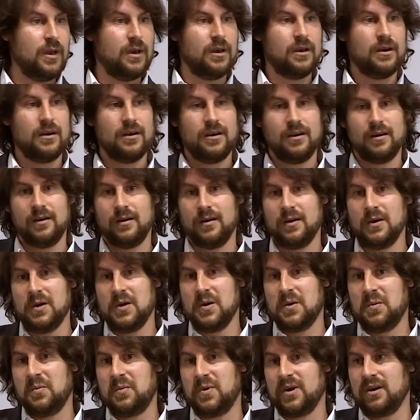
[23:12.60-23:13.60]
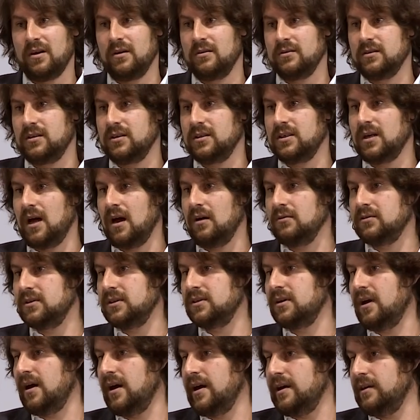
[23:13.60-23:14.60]
uh, because it's
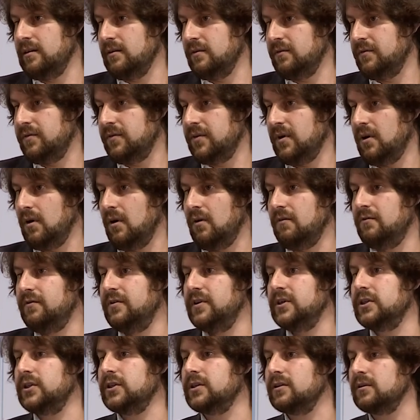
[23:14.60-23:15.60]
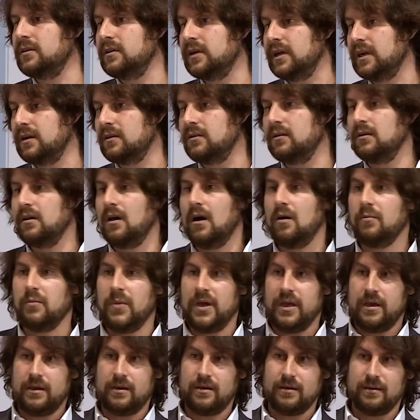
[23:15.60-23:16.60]
outside of the official
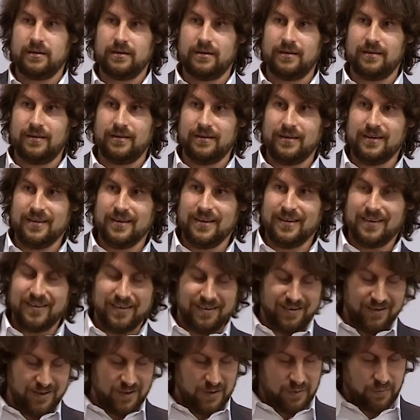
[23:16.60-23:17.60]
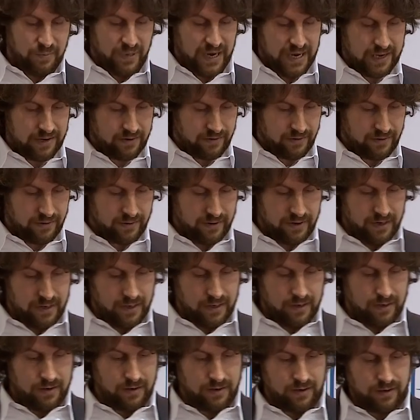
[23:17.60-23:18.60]
economic uh, uh, pattern.
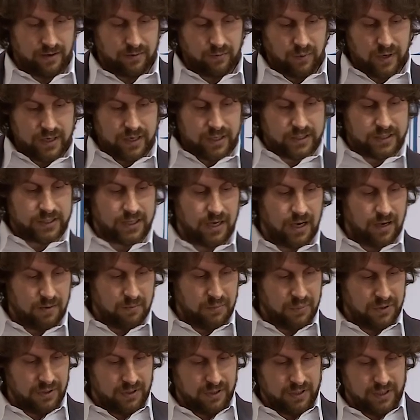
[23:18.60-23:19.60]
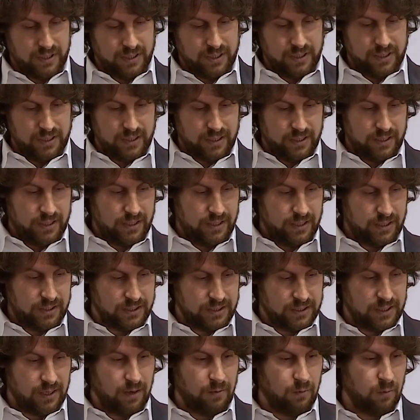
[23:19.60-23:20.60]
Uh, and one example is
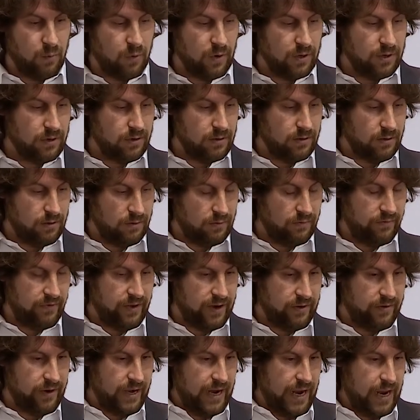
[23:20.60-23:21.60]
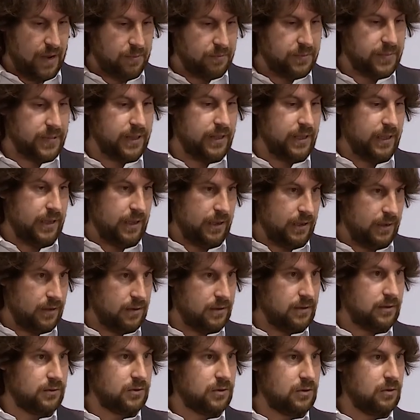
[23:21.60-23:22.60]
someone who very aptly
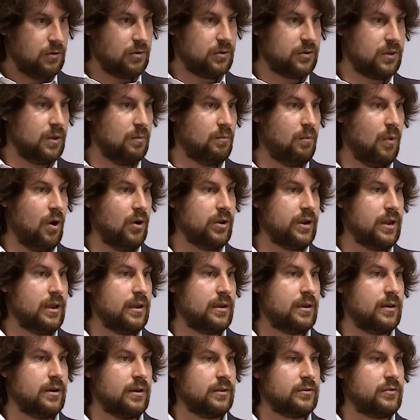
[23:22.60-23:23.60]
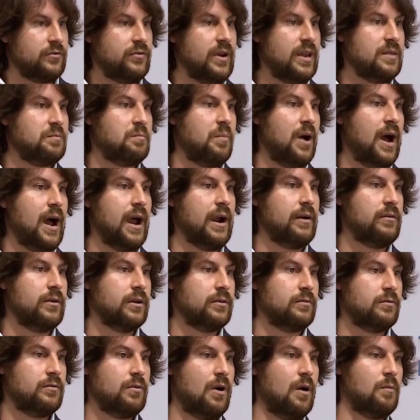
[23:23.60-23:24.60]
took the moniker Dread
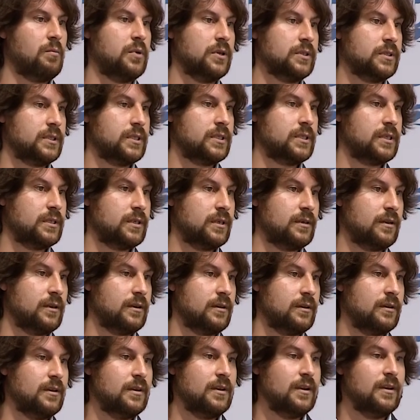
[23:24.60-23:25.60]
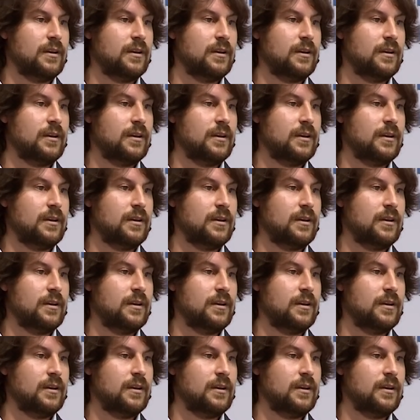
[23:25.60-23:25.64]
Pirate Roberts, uh,